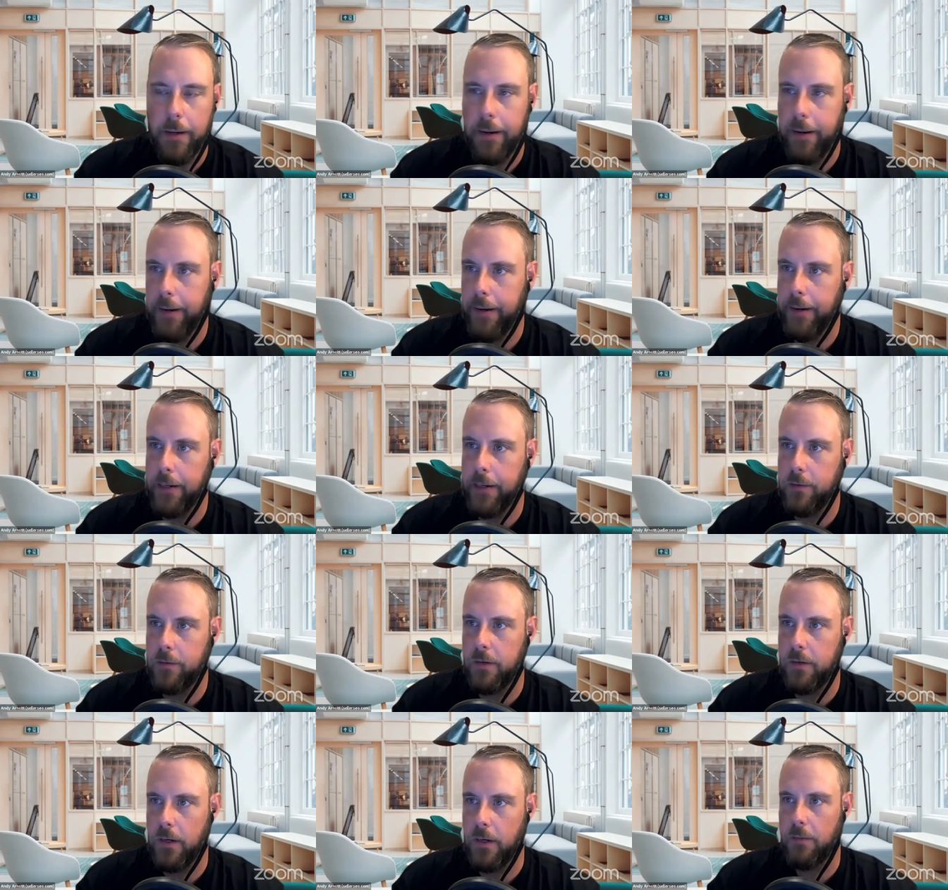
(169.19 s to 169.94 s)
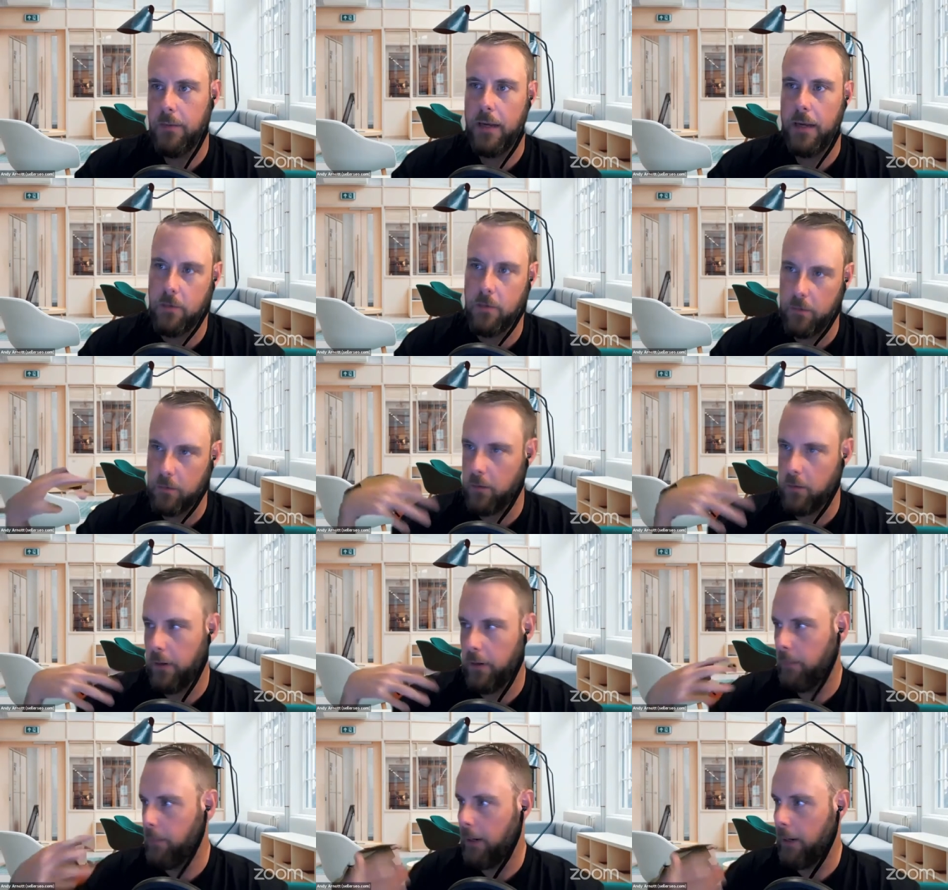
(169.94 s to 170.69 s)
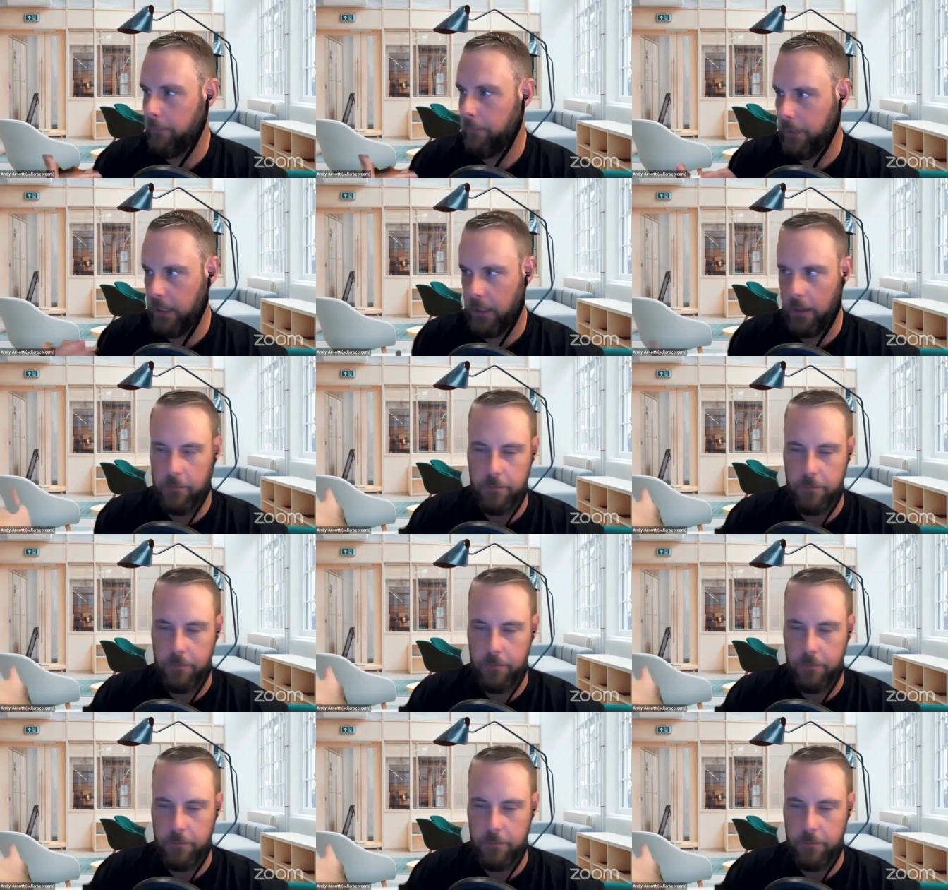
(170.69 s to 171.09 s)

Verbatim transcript: Mm-hmm. And uh, that's a story about me.